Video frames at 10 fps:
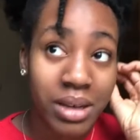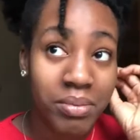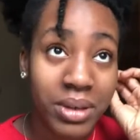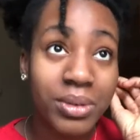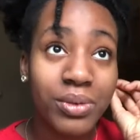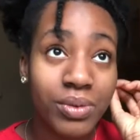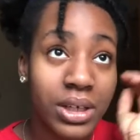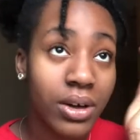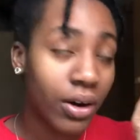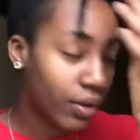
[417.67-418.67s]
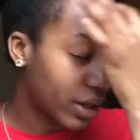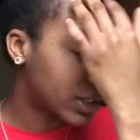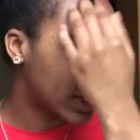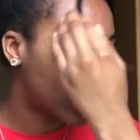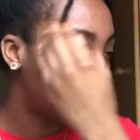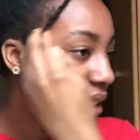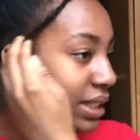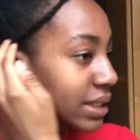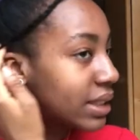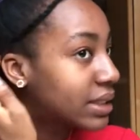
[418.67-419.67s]
Made me really hungry as I was reading
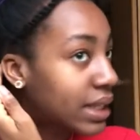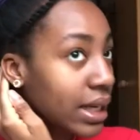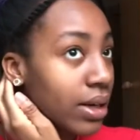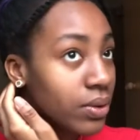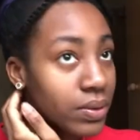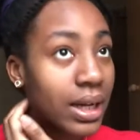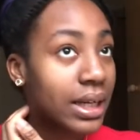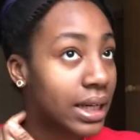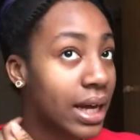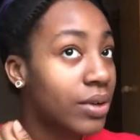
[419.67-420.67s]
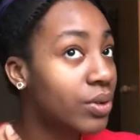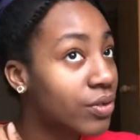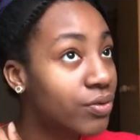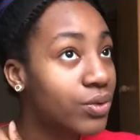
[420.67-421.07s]
it. I was like, oh, I kind of want